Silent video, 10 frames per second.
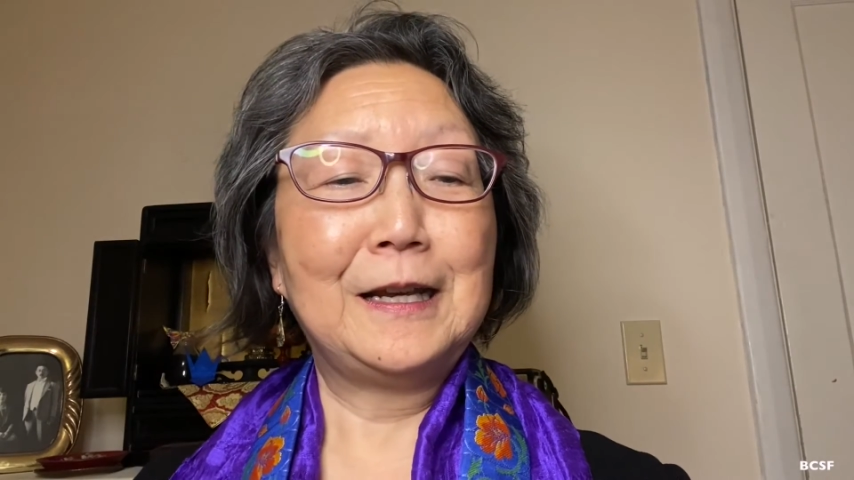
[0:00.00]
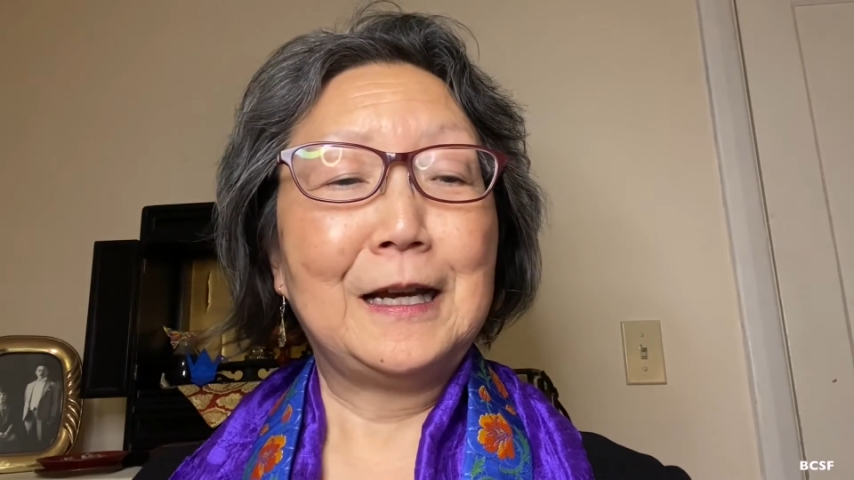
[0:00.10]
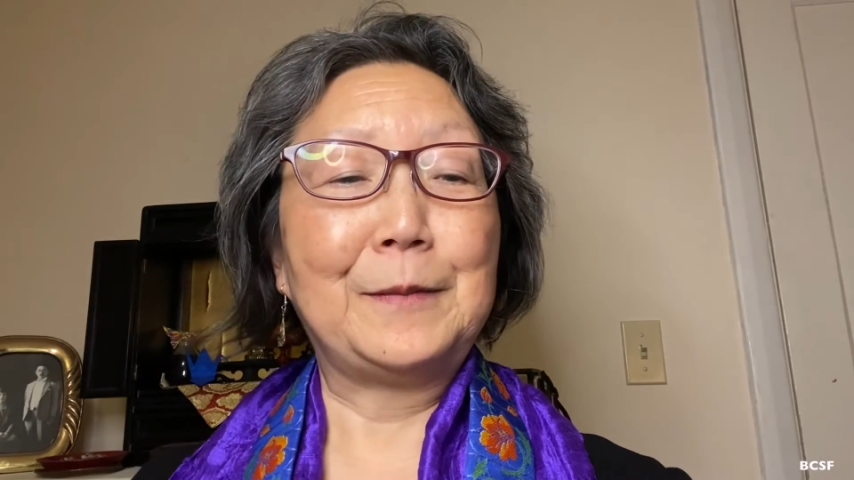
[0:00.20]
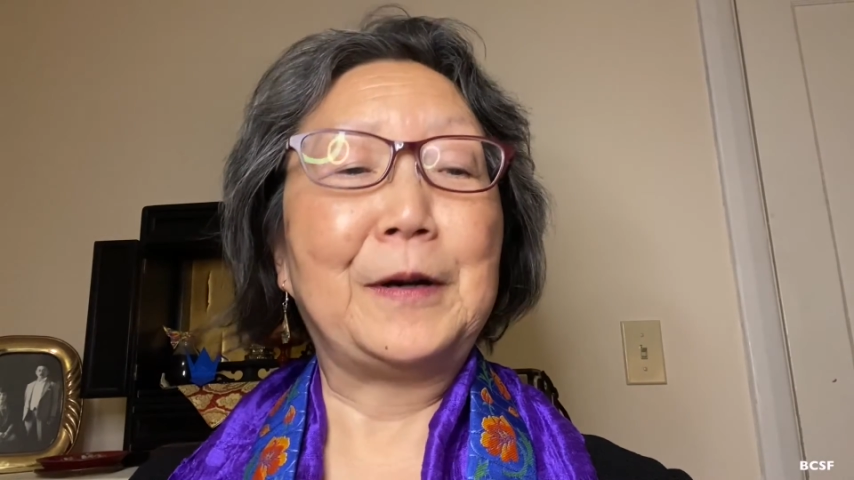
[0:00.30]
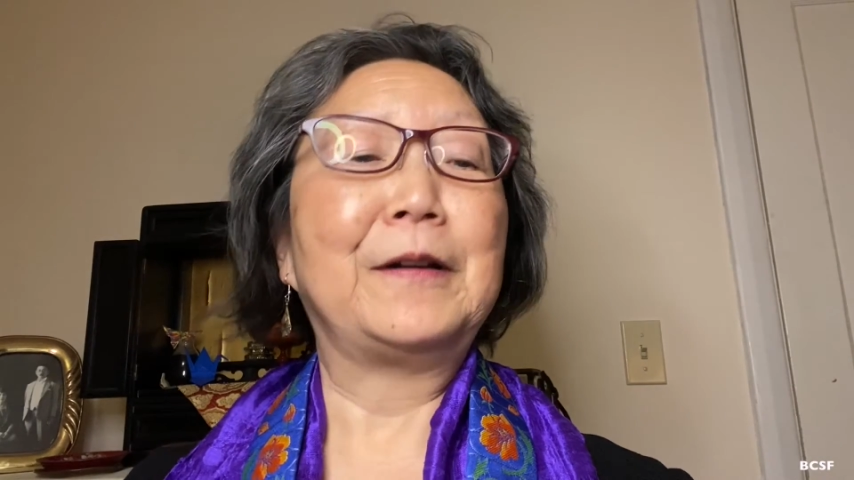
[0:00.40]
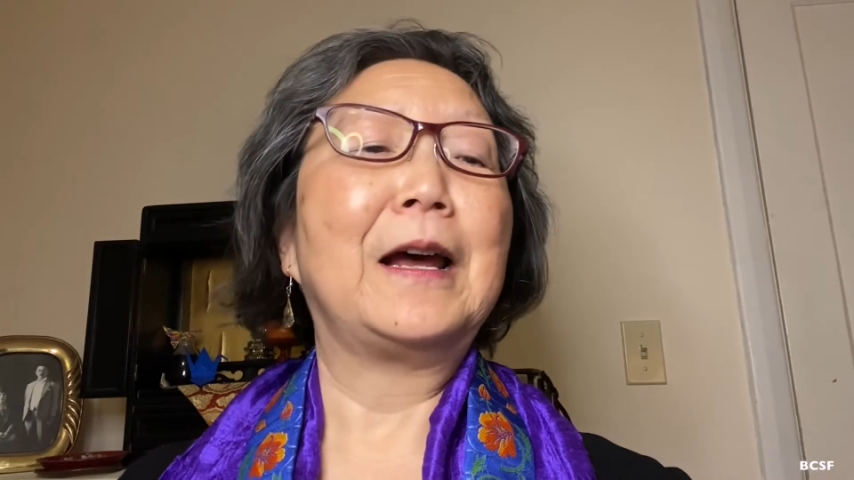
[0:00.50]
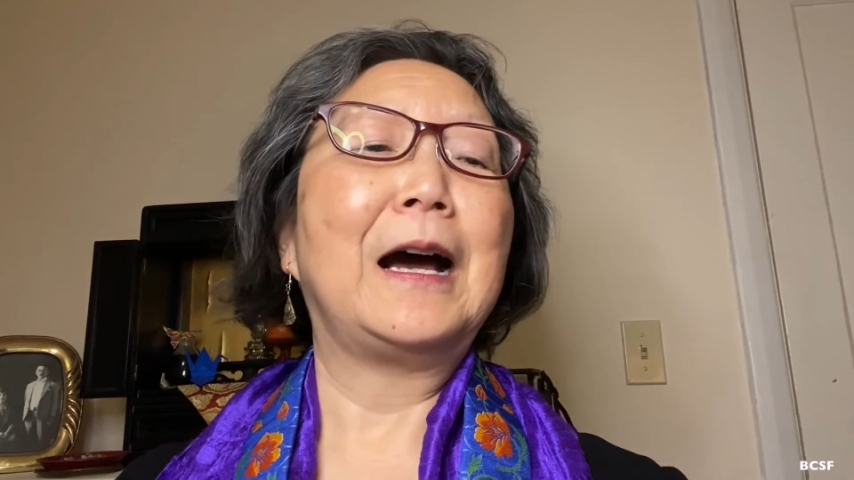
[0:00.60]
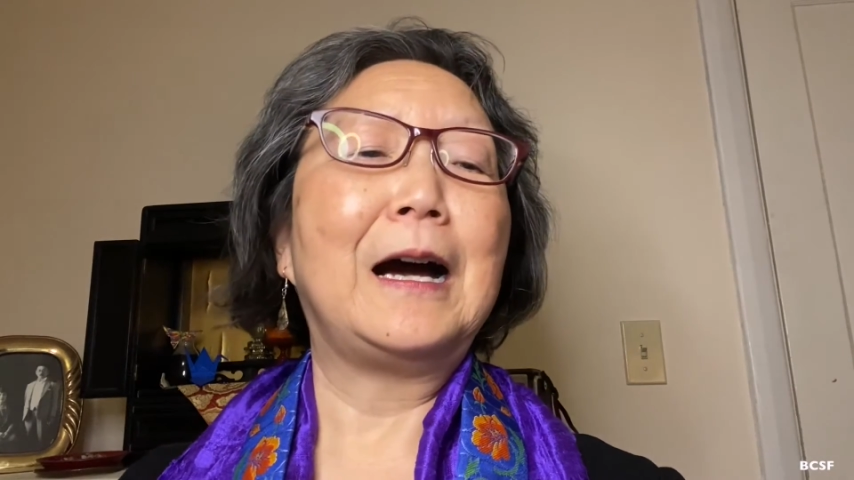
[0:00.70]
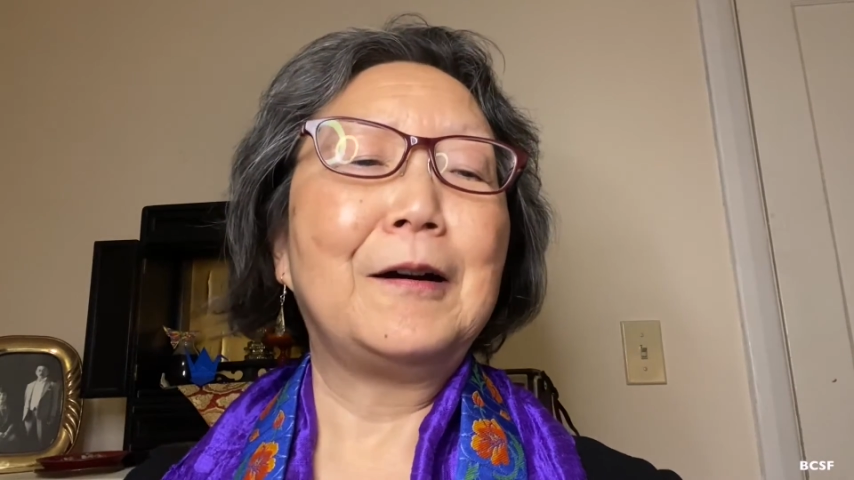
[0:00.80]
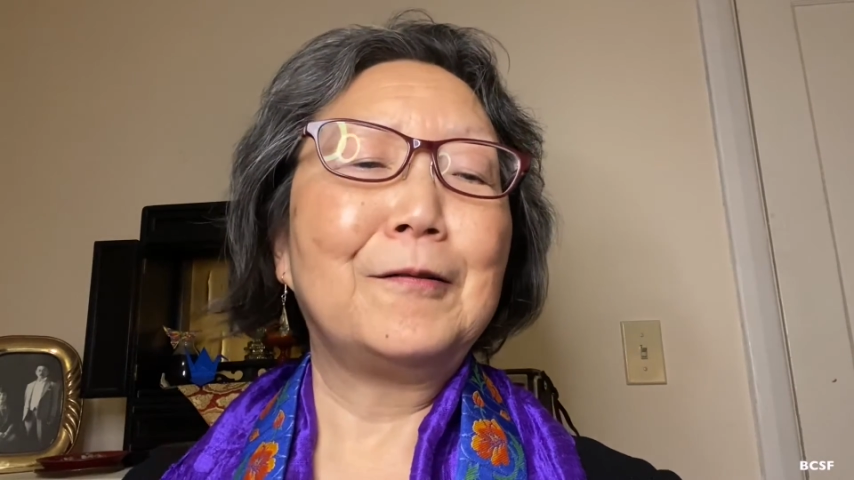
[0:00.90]
about
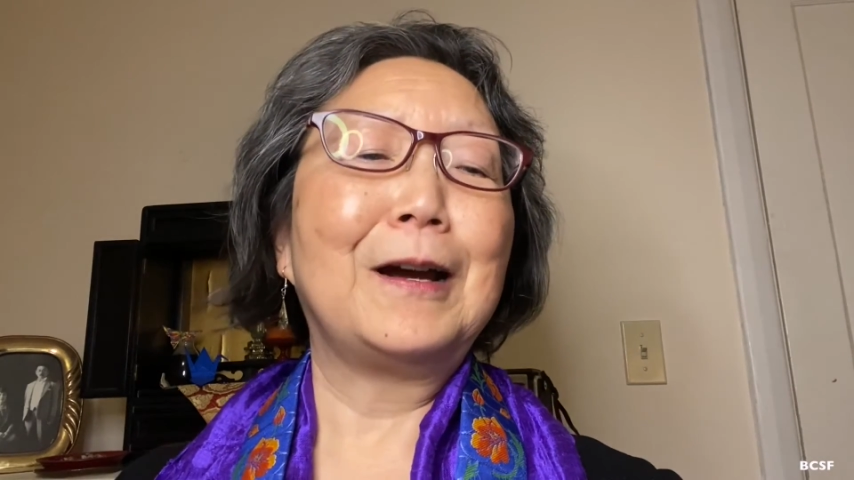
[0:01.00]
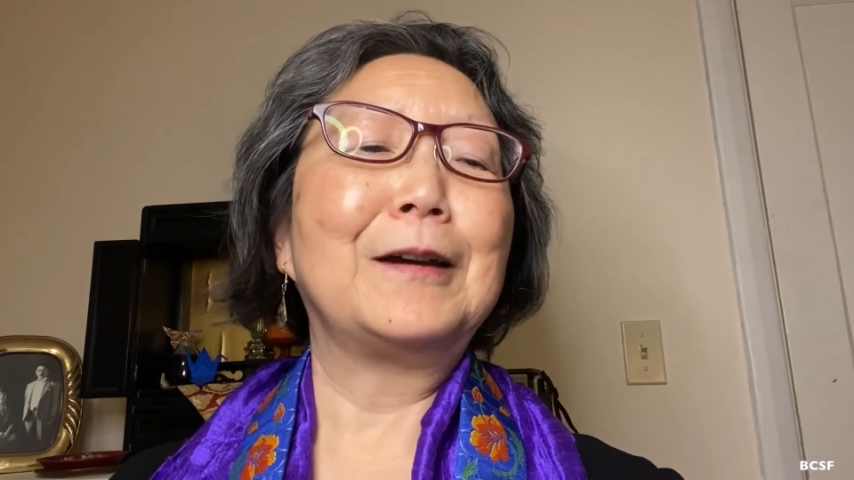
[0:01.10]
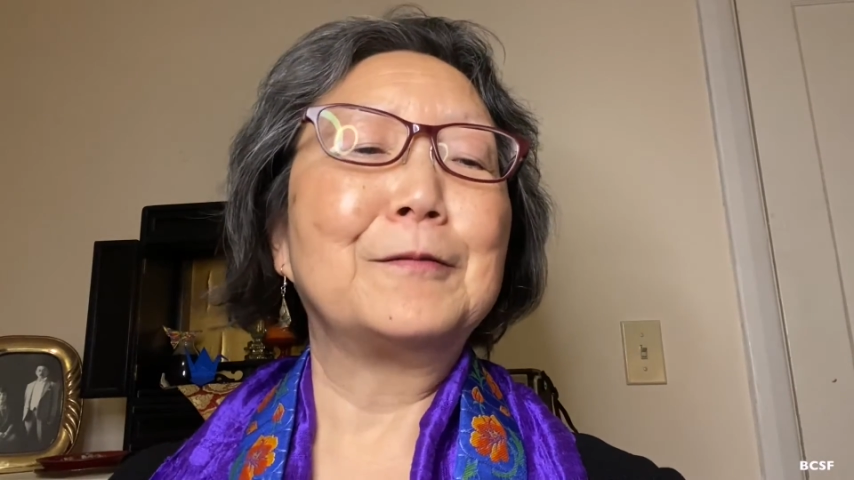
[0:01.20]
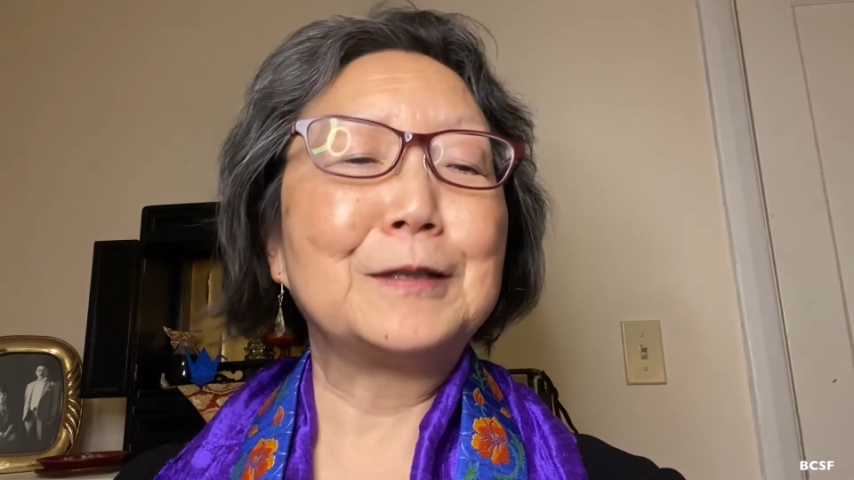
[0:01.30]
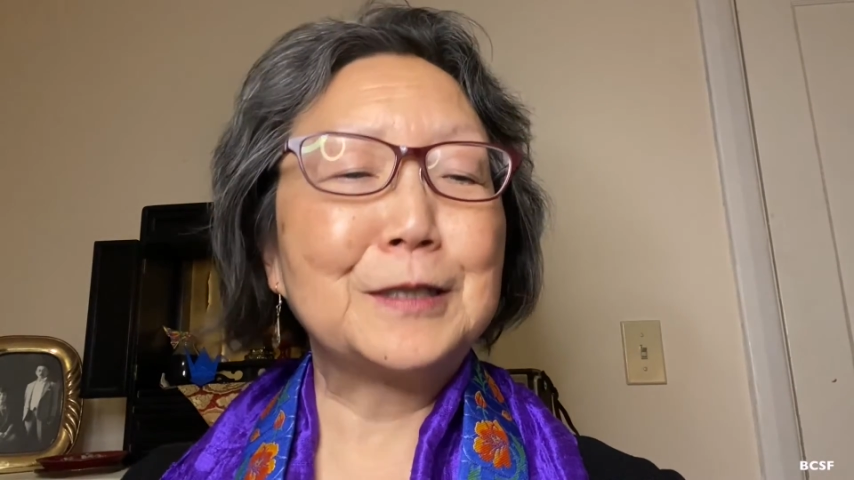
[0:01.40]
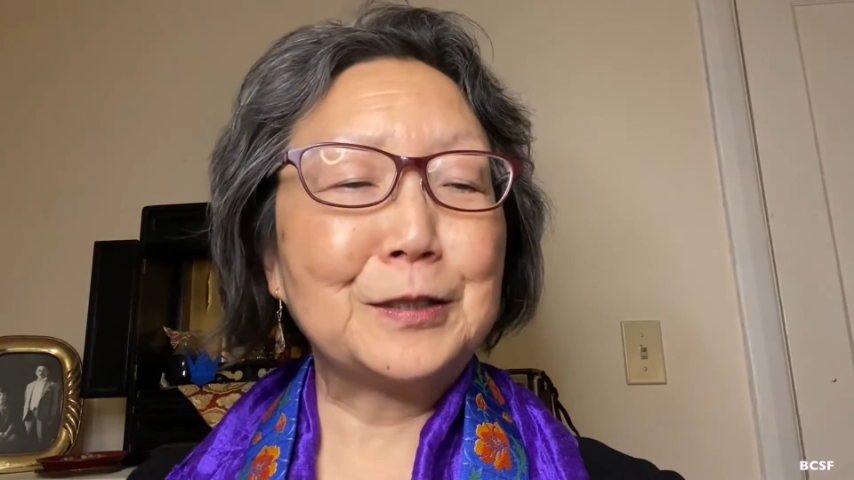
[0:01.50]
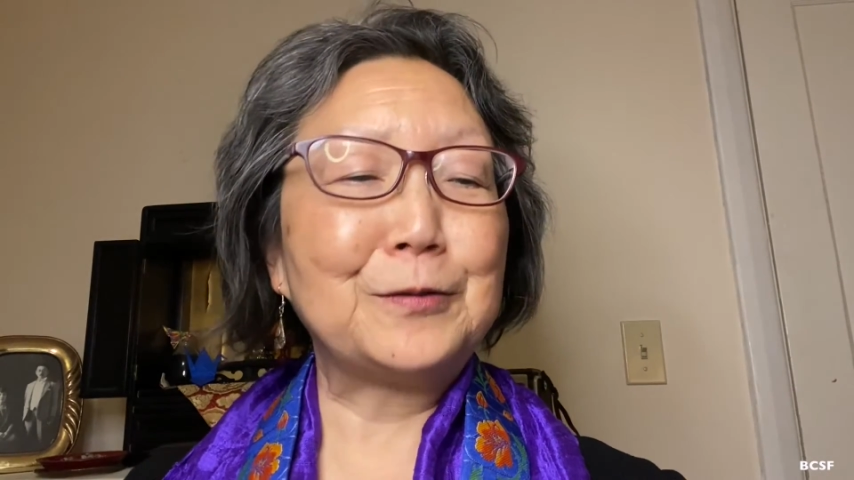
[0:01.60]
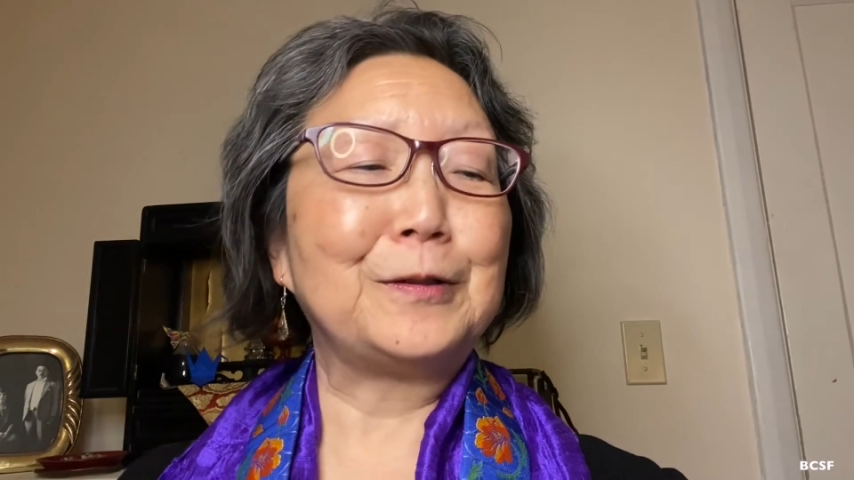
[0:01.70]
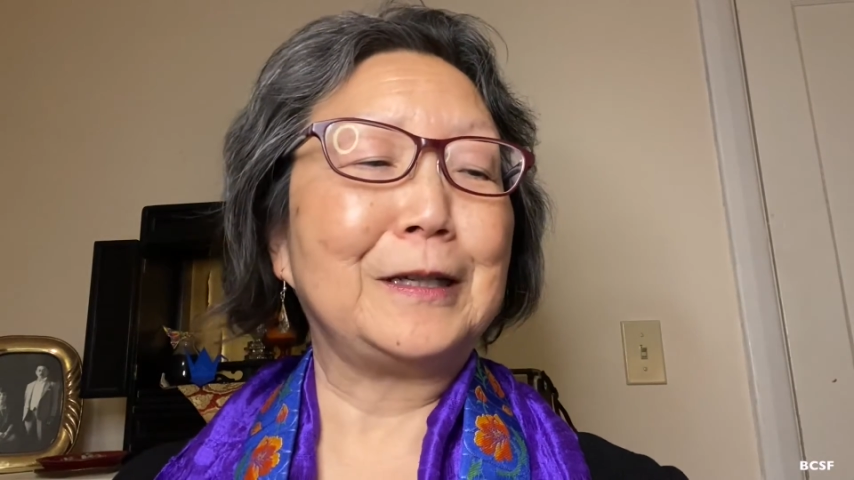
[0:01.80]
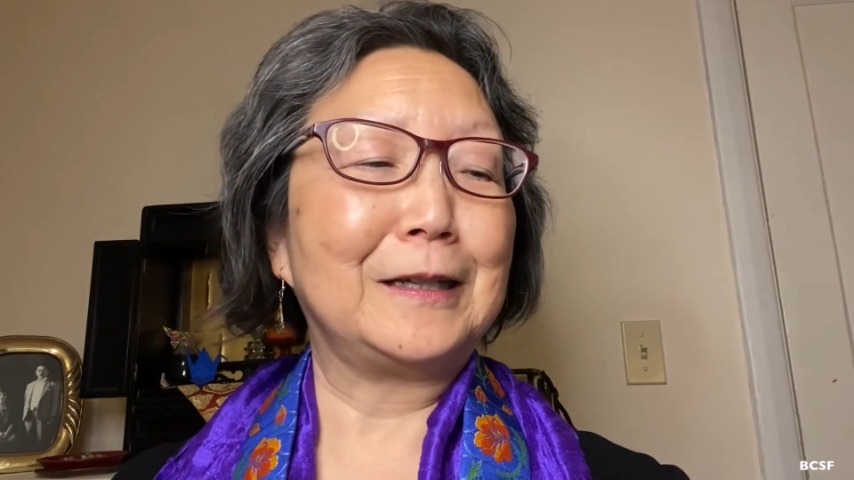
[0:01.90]
how I was
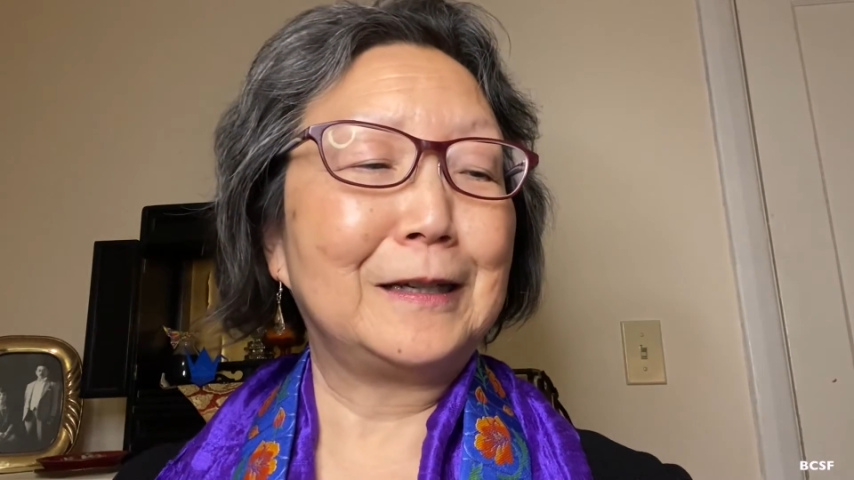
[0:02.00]
doing.